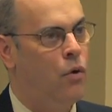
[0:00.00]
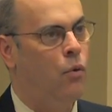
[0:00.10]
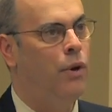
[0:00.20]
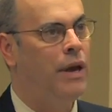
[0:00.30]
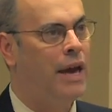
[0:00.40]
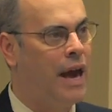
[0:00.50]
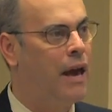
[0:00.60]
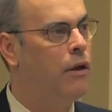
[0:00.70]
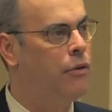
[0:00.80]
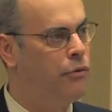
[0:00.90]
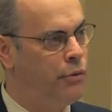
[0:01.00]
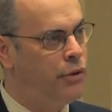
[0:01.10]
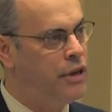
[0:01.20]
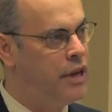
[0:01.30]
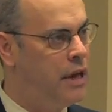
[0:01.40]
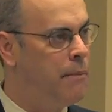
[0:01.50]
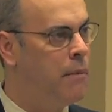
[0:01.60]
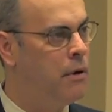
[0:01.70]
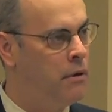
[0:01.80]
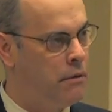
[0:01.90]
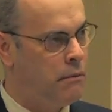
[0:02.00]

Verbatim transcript: we can through the DIM